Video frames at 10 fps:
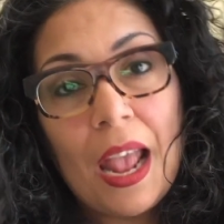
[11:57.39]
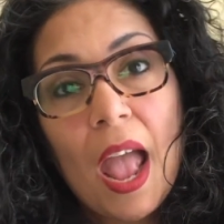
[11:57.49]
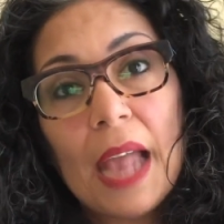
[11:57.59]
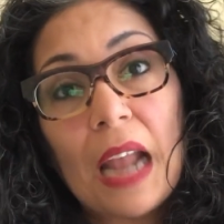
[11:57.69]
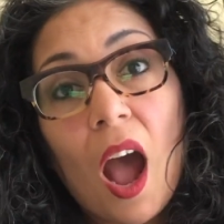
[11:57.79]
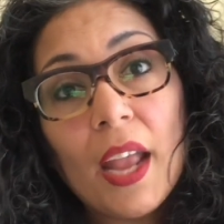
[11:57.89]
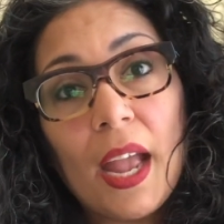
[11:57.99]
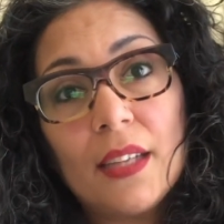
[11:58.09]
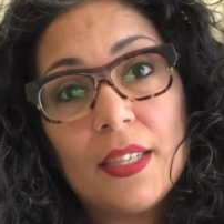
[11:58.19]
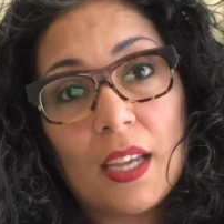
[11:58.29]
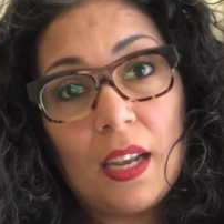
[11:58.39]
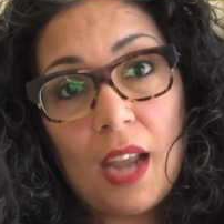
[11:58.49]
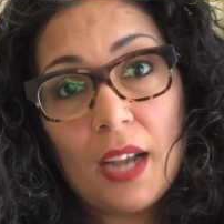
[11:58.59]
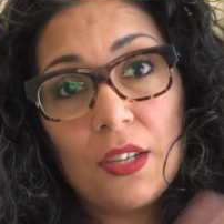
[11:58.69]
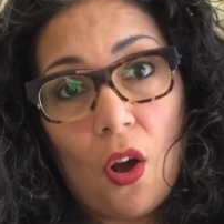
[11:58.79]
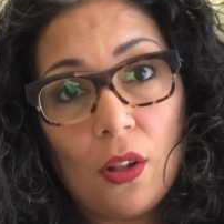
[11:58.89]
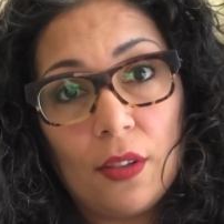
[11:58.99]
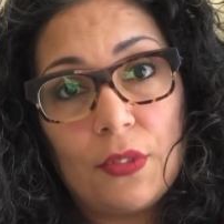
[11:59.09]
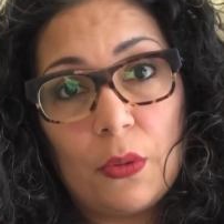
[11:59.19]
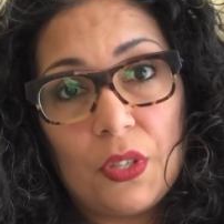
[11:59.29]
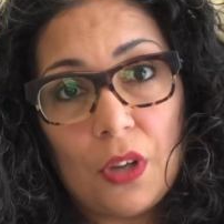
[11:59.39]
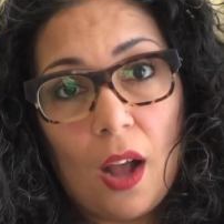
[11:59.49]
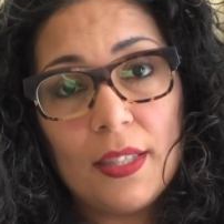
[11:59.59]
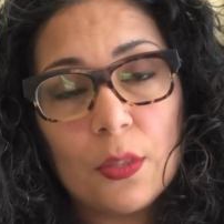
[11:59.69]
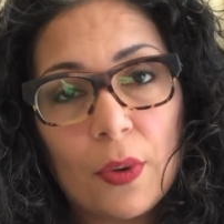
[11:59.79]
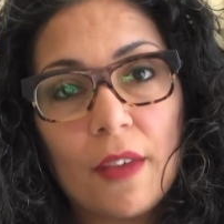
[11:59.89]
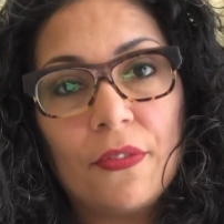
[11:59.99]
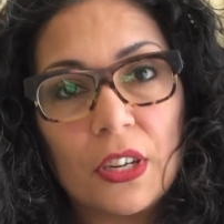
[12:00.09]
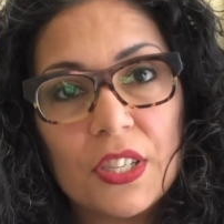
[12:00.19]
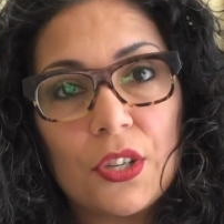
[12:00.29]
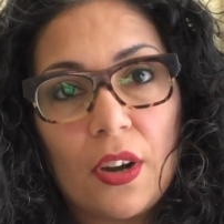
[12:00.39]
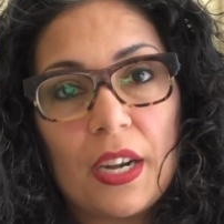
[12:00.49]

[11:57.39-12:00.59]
And I had to connect all of those dots when I first started